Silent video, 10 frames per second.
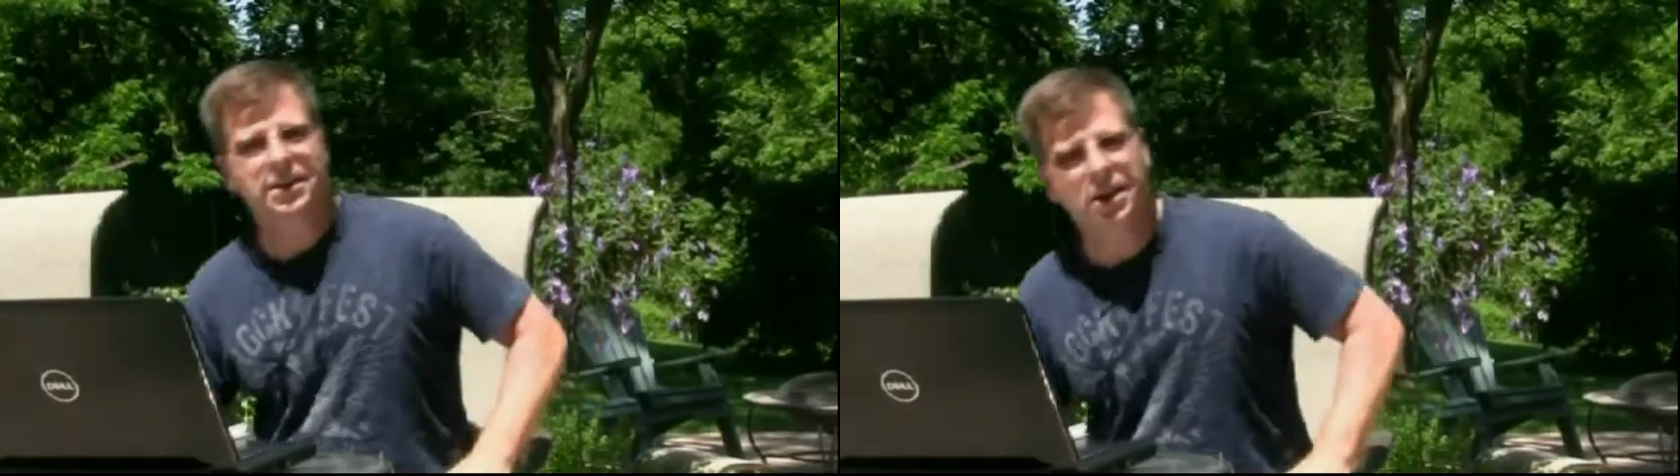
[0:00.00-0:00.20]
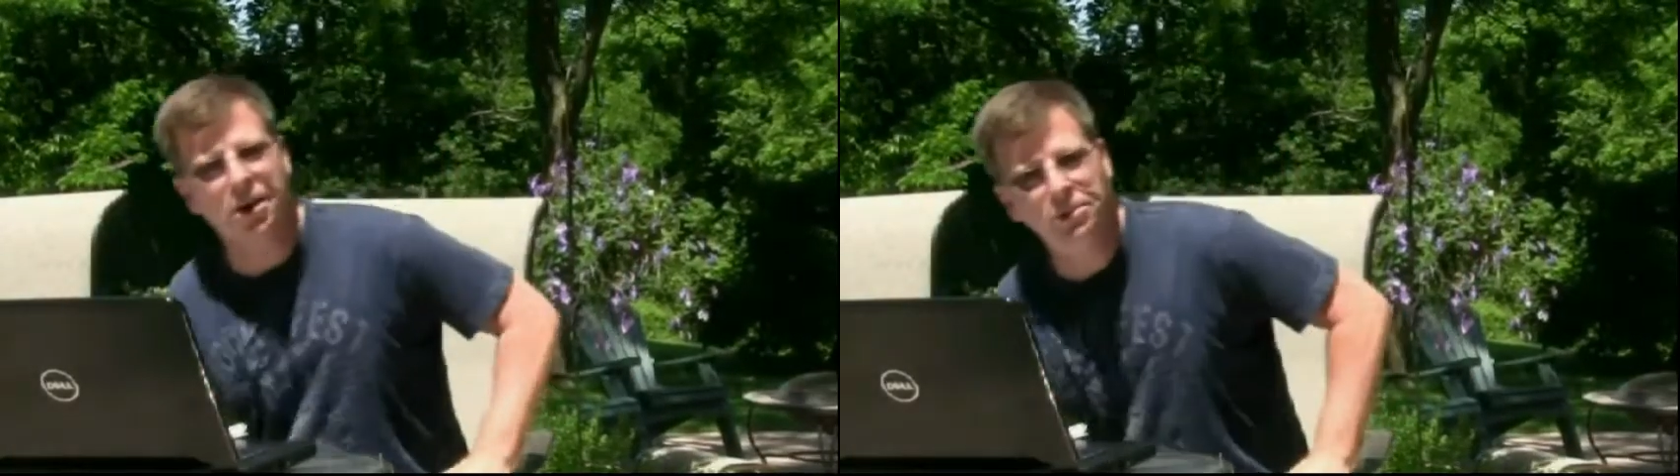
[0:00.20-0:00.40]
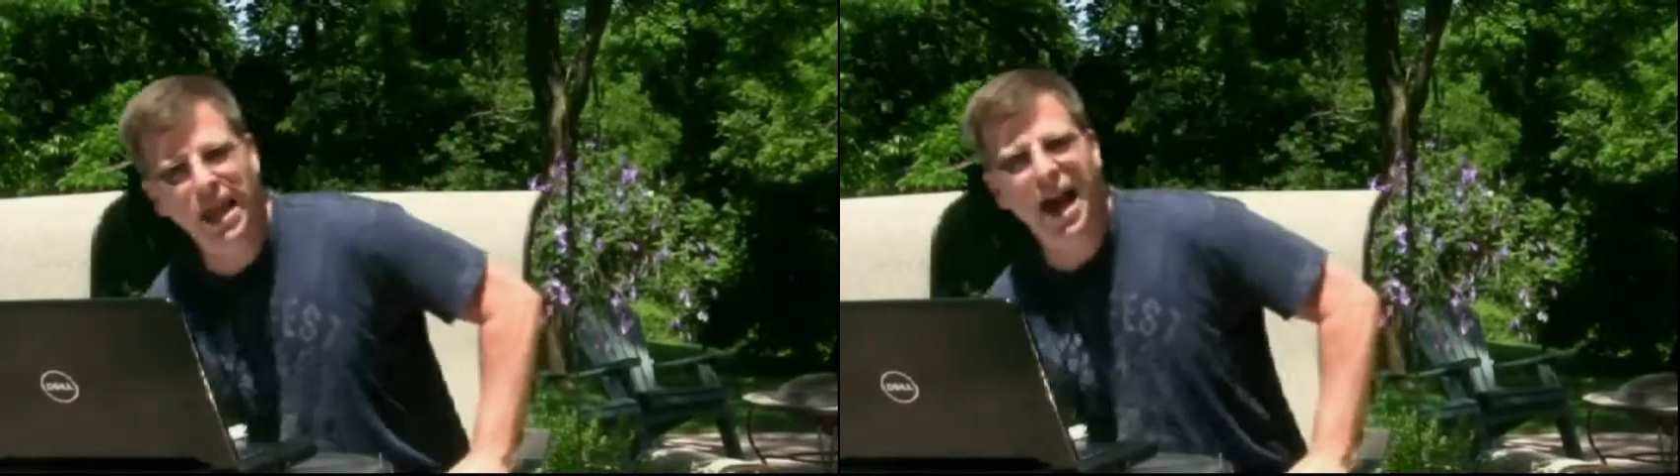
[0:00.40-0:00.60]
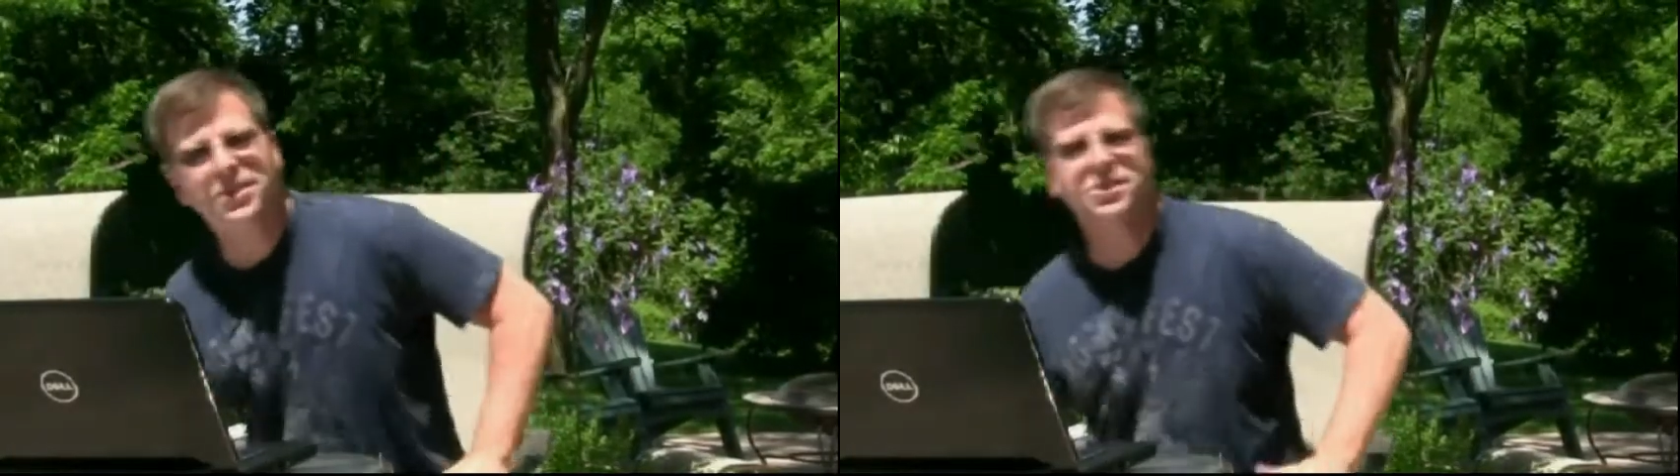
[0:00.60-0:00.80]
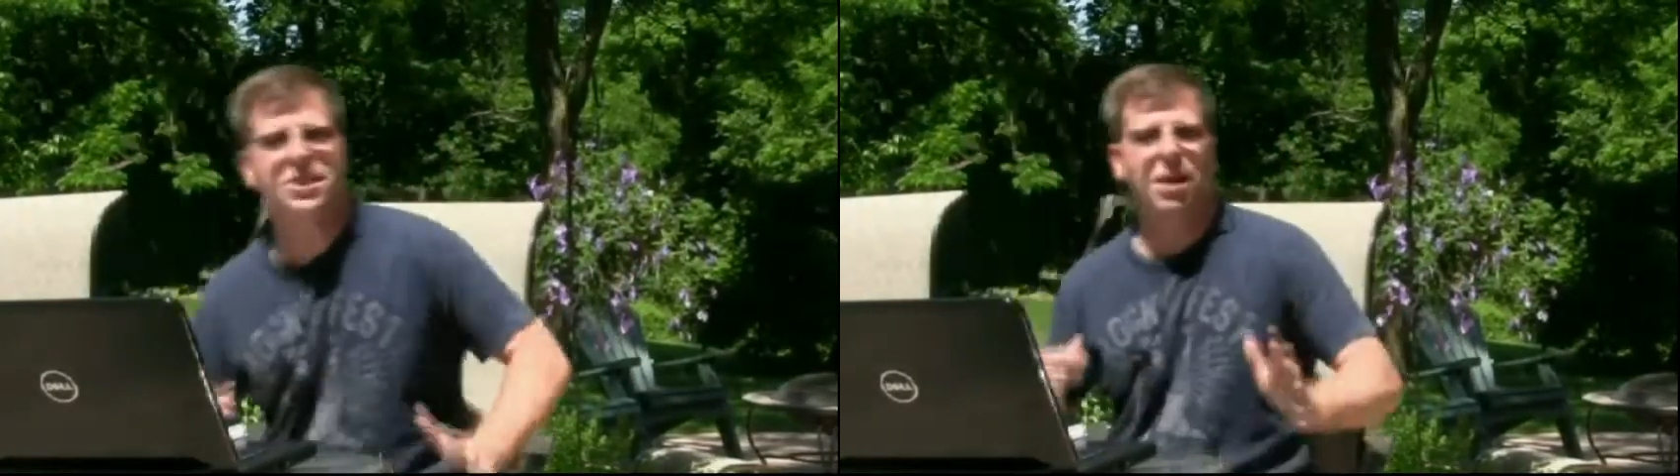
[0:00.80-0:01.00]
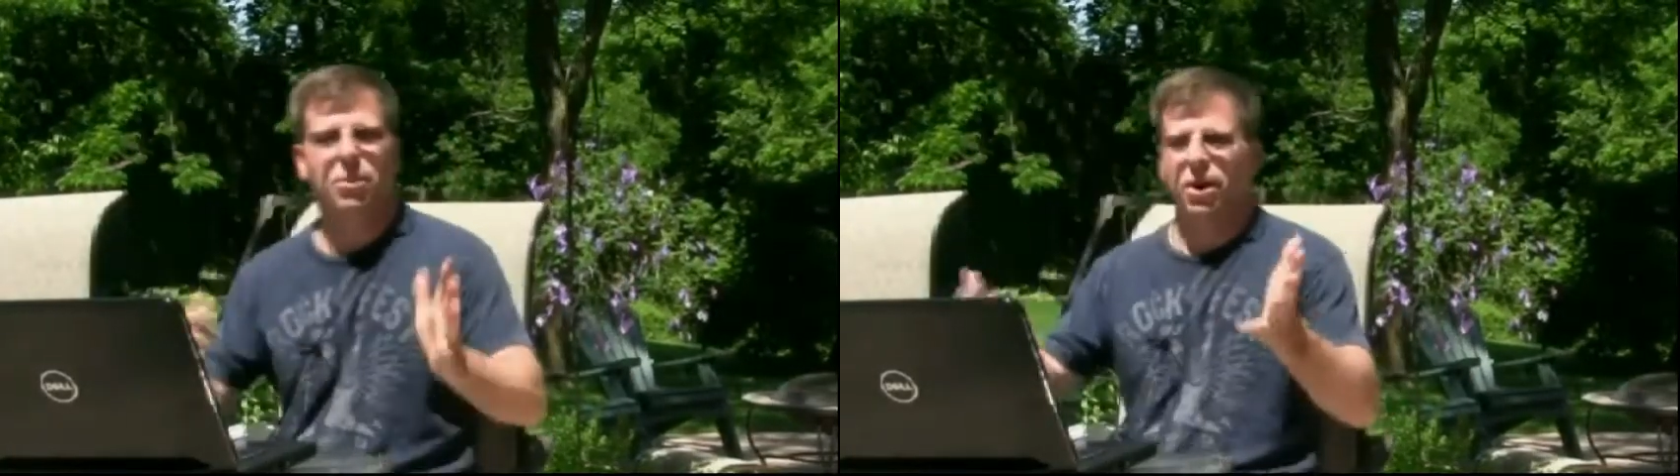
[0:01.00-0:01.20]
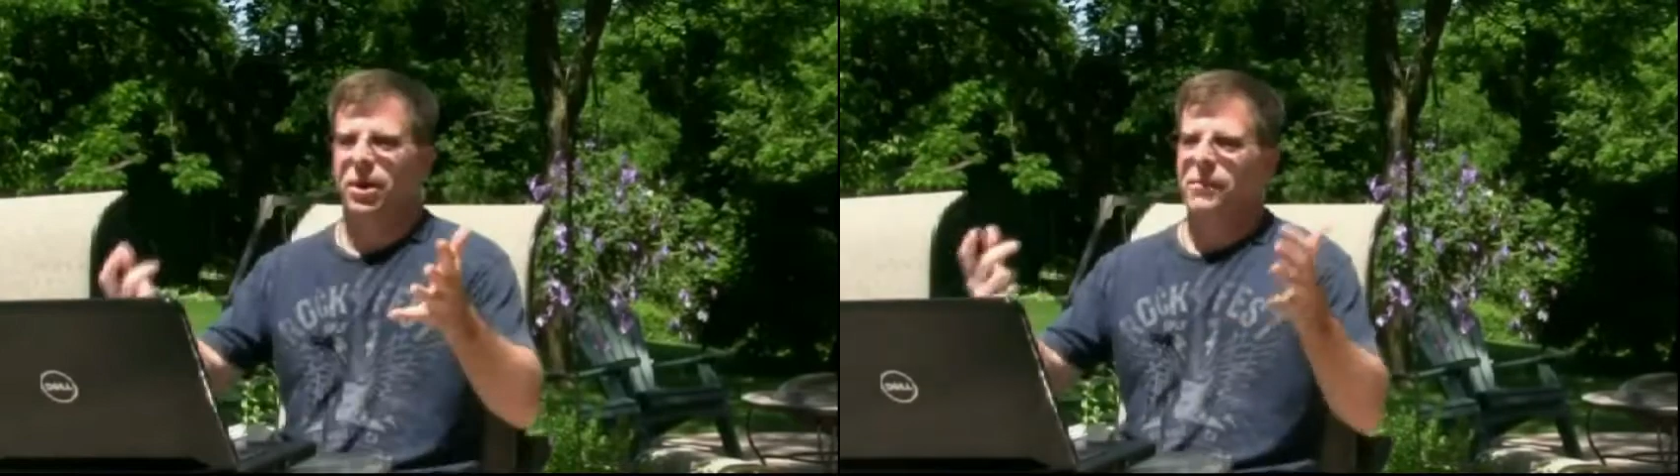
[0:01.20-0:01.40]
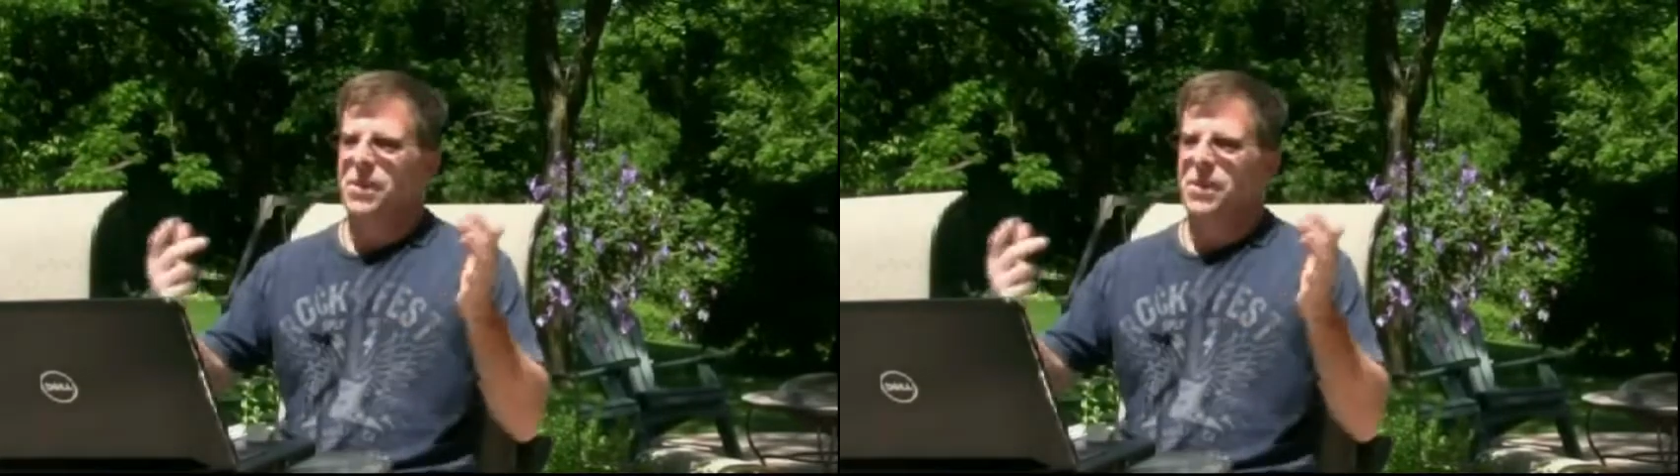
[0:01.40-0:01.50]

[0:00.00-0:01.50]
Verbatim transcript: You know, last summer,